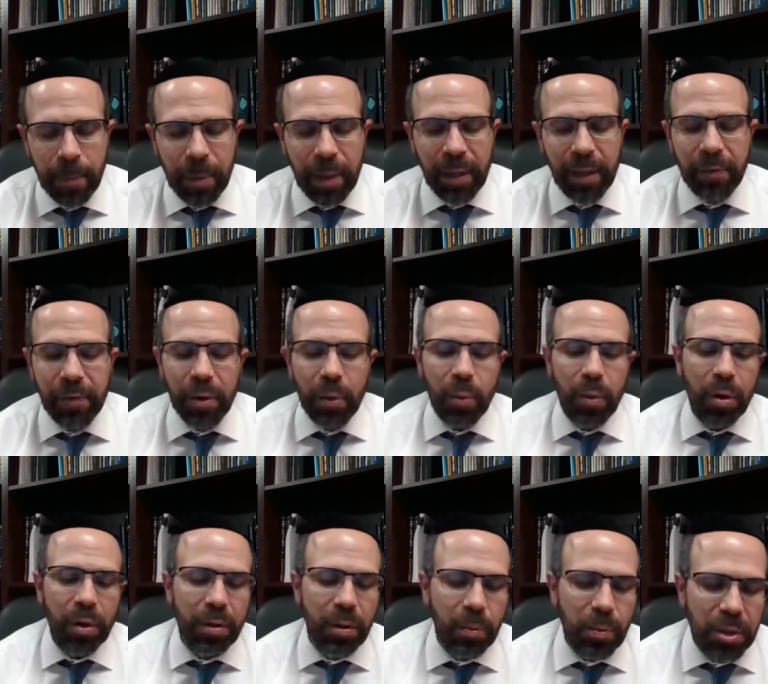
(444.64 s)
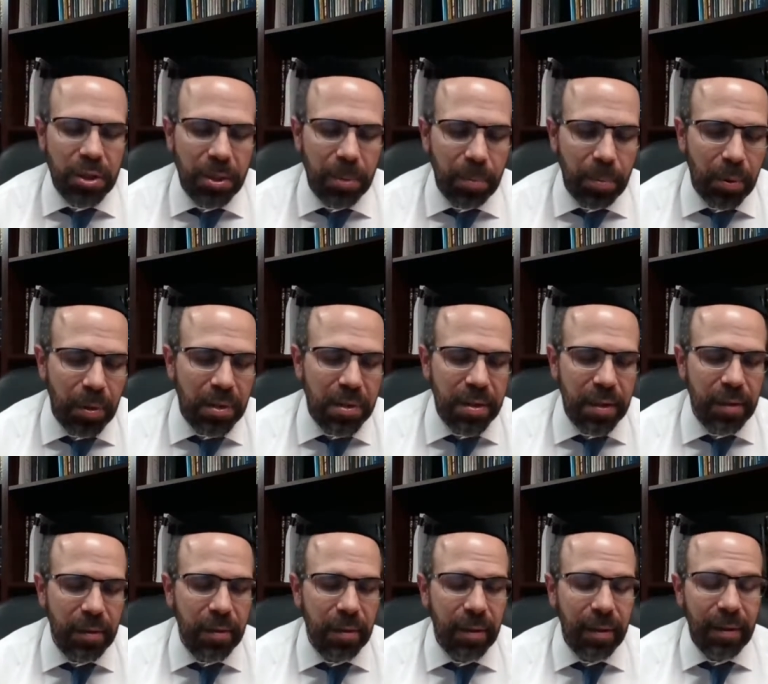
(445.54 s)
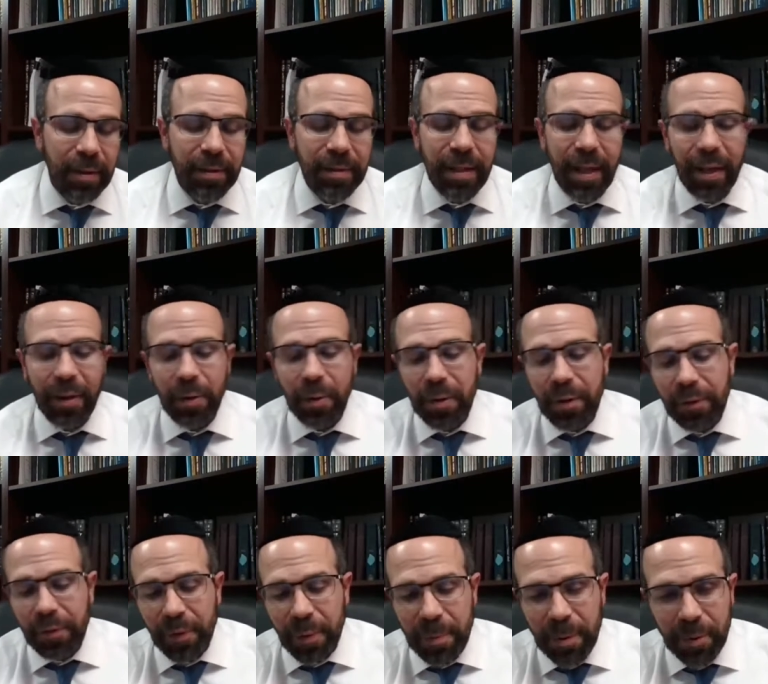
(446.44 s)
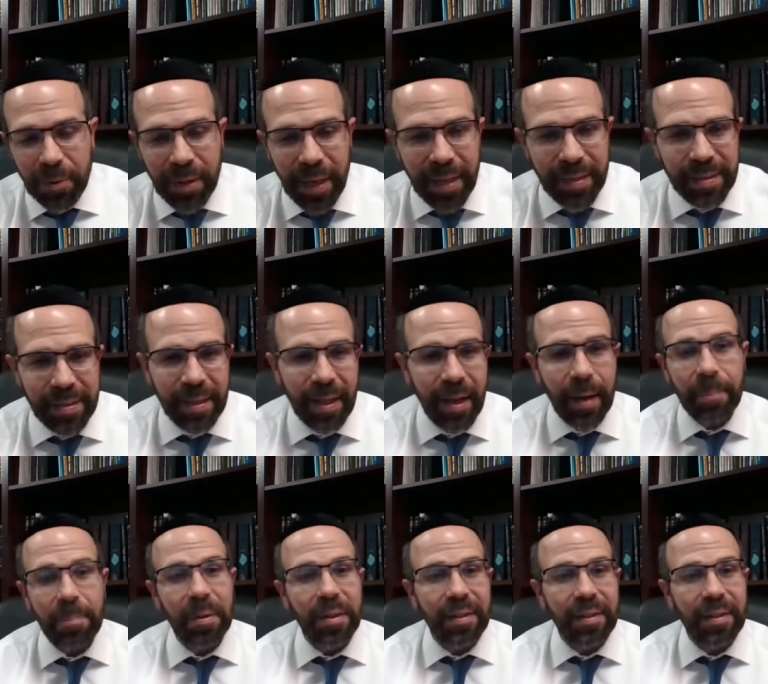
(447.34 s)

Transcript: We live in a world in which a person, not only from their desktop,